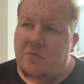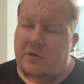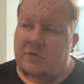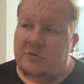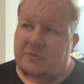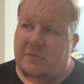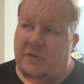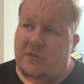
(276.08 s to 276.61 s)

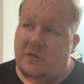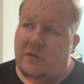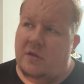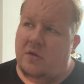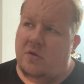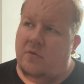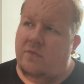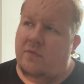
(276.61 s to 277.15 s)
else am I
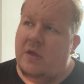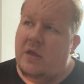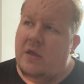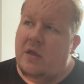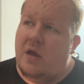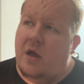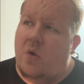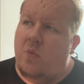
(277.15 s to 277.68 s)
thinking of?
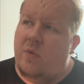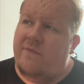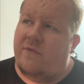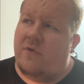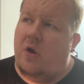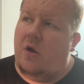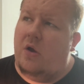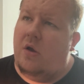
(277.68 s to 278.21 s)
We've
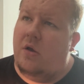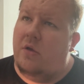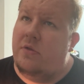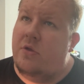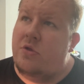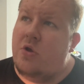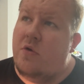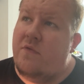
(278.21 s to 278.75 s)
got
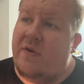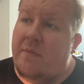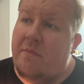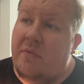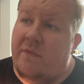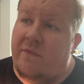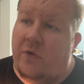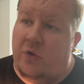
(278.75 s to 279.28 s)
the
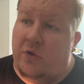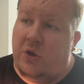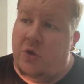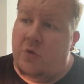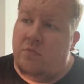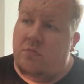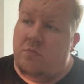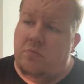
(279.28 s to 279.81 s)
November
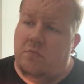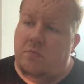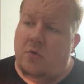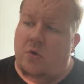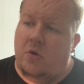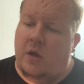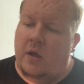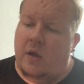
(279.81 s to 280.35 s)
volume,
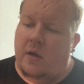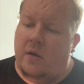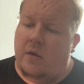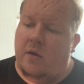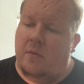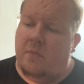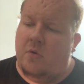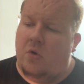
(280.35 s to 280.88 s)

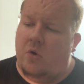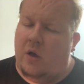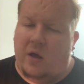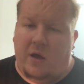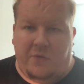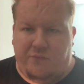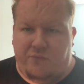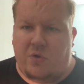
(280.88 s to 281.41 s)

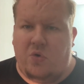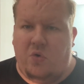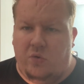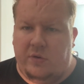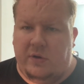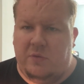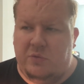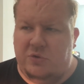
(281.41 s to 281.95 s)
half
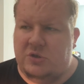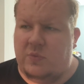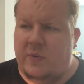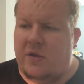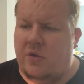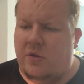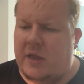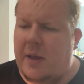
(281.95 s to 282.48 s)
recorded. We're just
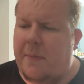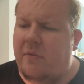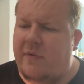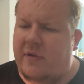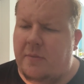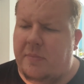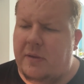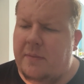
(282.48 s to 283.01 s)
waiting on a couple of
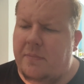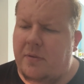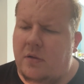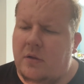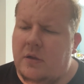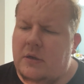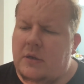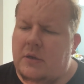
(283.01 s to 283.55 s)
other people.